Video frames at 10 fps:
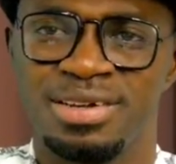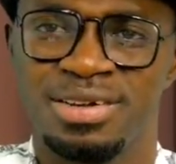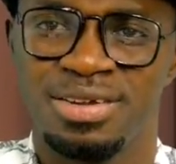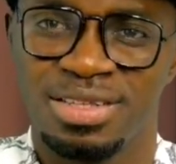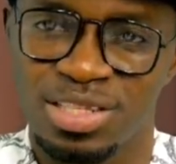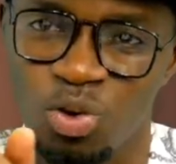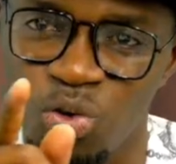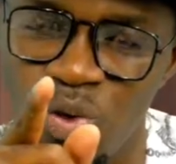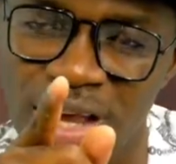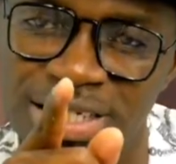This one
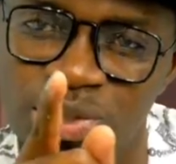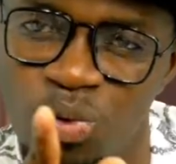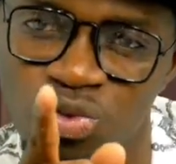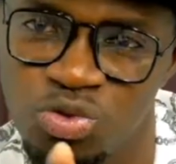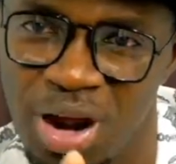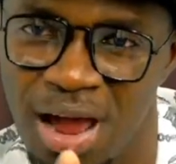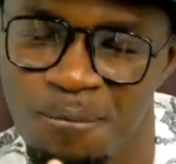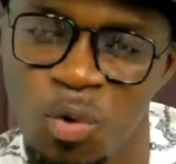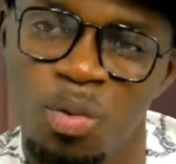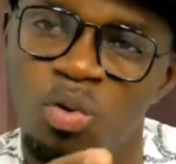no one show on tra,
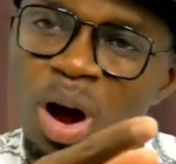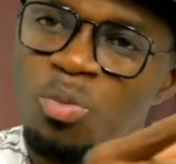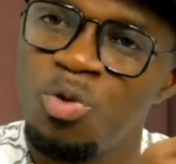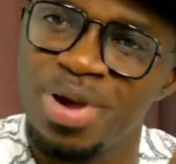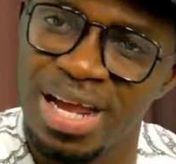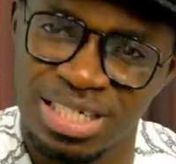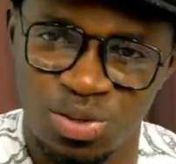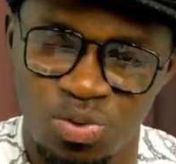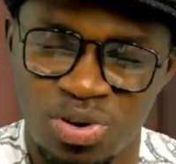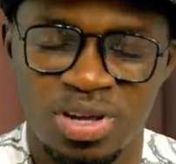overcome will be a
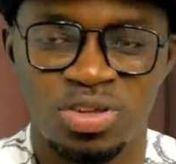show.